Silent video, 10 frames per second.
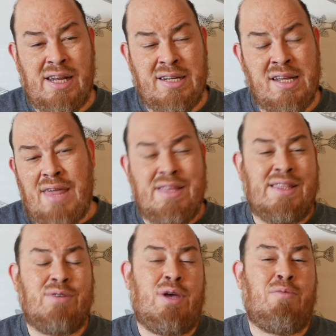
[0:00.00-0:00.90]
And I think
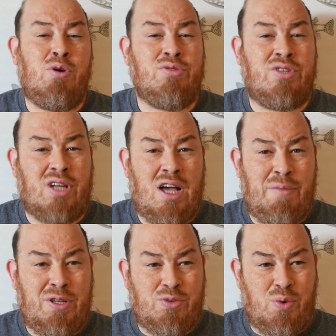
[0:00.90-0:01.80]
that's how most of the
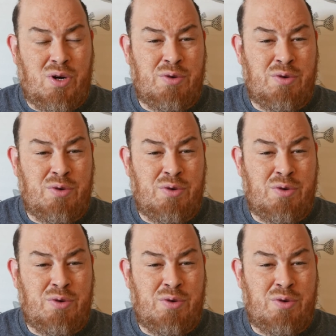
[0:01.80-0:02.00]
comments were.